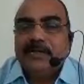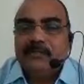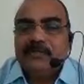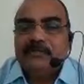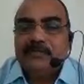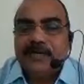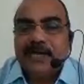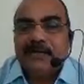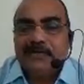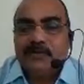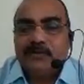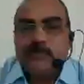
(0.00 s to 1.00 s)
thing which
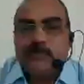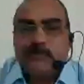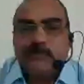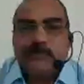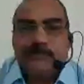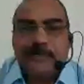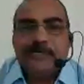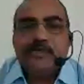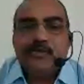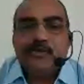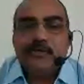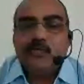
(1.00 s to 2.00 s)
we'll have to
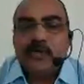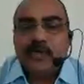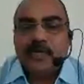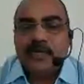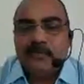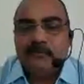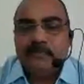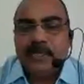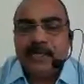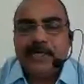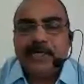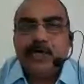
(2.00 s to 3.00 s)
make sure while
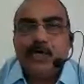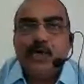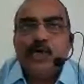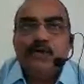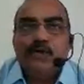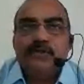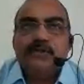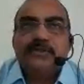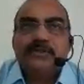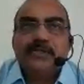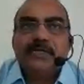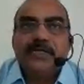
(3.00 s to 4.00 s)
making
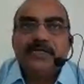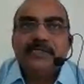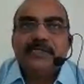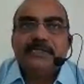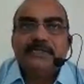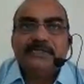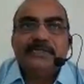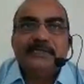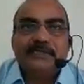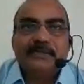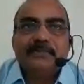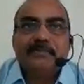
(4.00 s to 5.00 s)
knots,
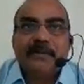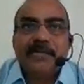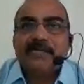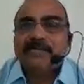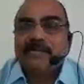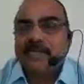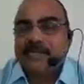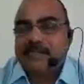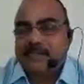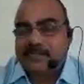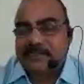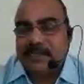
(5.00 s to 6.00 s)
hitches, bends,
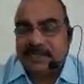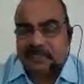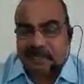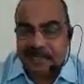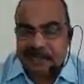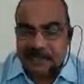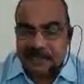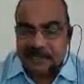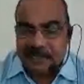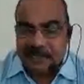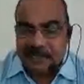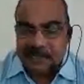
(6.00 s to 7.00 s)
etc. by the
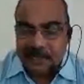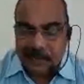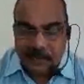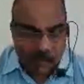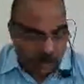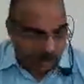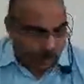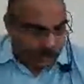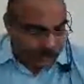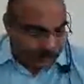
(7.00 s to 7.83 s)
ropes.